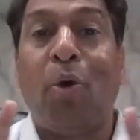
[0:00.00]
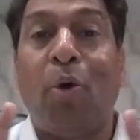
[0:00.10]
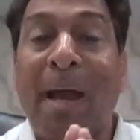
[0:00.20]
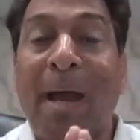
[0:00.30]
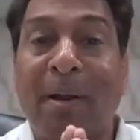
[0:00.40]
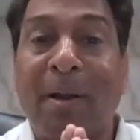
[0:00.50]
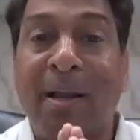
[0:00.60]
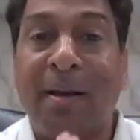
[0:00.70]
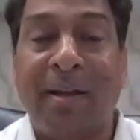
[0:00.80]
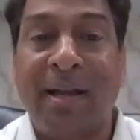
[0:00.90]
Hope I'm
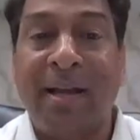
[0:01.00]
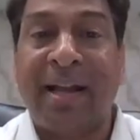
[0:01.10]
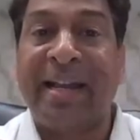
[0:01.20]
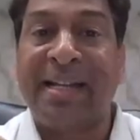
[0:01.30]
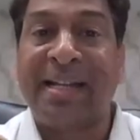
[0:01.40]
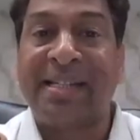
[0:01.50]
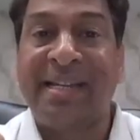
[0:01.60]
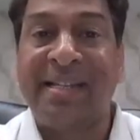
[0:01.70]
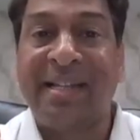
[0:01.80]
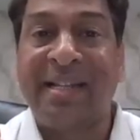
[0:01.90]
clear. Can I
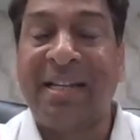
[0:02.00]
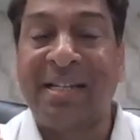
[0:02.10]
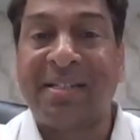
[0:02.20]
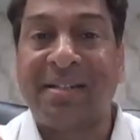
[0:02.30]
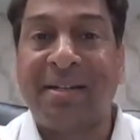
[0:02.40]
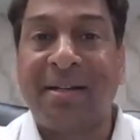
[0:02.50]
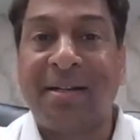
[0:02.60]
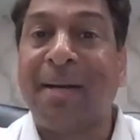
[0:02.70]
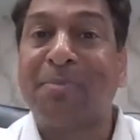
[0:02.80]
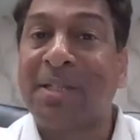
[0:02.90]
see at least
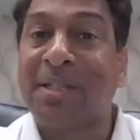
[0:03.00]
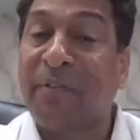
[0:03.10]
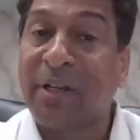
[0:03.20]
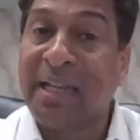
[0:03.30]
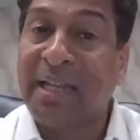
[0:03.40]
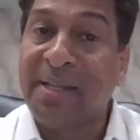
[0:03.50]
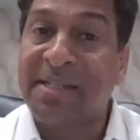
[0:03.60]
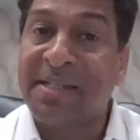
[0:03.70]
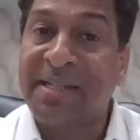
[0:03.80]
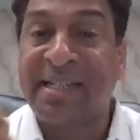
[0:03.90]
thumbs up for table
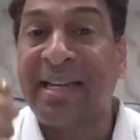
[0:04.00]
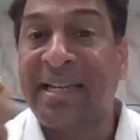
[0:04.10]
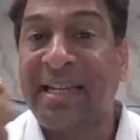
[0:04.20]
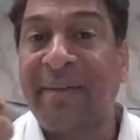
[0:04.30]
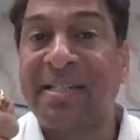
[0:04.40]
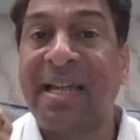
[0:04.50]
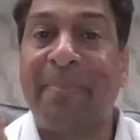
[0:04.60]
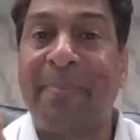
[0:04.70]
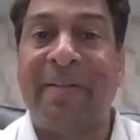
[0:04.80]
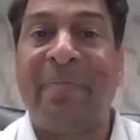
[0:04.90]
6 and table
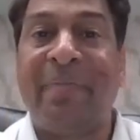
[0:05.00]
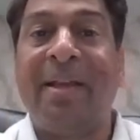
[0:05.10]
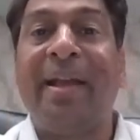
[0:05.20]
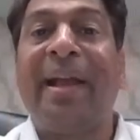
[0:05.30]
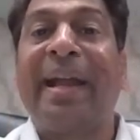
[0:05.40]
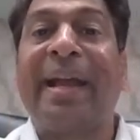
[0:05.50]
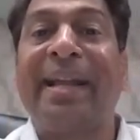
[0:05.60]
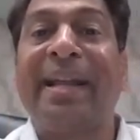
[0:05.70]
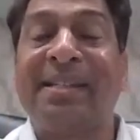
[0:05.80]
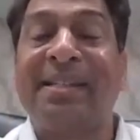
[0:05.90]
7?
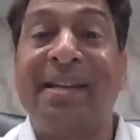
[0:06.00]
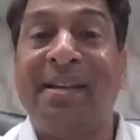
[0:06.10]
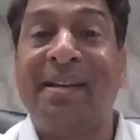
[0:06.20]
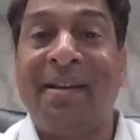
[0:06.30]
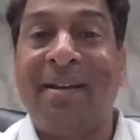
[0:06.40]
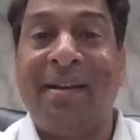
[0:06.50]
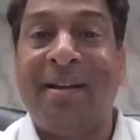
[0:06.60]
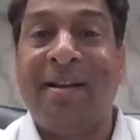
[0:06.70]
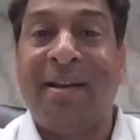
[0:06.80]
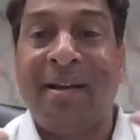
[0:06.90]
Can I see
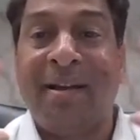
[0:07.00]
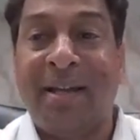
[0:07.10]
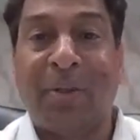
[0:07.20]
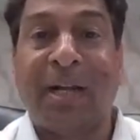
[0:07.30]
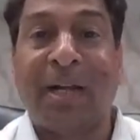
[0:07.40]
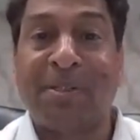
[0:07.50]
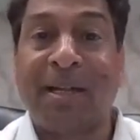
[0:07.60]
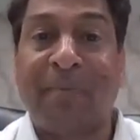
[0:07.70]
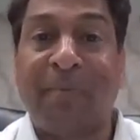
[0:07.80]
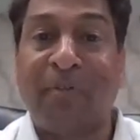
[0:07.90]
your thumbs
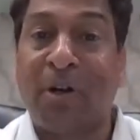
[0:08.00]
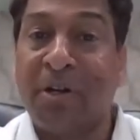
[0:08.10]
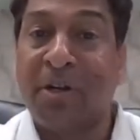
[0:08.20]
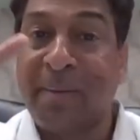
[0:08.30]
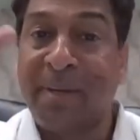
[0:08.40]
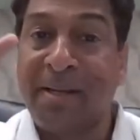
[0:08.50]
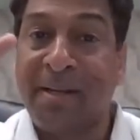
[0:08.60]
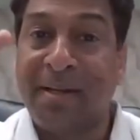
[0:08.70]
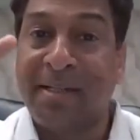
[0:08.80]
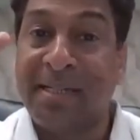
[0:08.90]
up for table
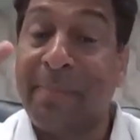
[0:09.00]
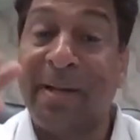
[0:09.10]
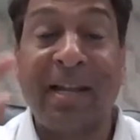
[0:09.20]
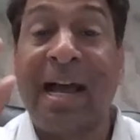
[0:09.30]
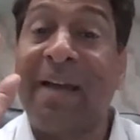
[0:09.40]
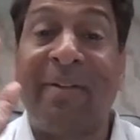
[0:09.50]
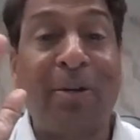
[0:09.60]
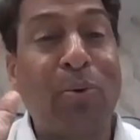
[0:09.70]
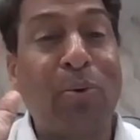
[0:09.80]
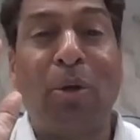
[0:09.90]
7? I
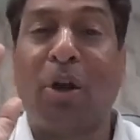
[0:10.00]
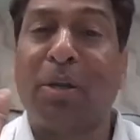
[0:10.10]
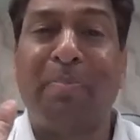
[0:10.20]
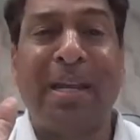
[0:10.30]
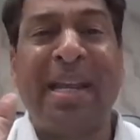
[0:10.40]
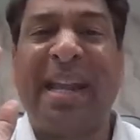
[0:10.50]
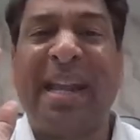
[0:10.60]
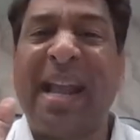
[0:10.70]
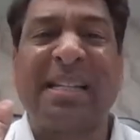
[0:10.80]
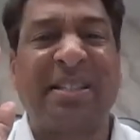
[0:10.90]
will do many
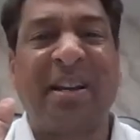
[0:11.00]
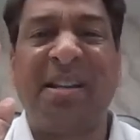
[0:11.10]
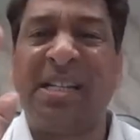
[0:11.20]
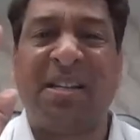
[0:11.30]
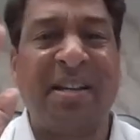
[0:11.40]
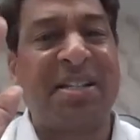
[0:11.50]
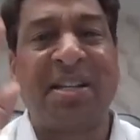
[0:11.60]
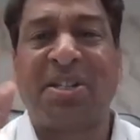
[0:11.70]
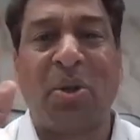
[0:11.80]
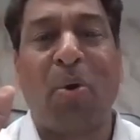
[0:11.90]
case studies, rest
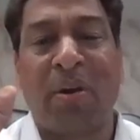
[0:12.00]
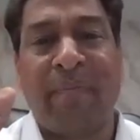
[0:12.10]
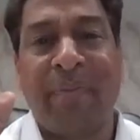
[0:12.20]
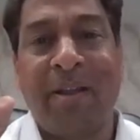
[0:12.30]
assured.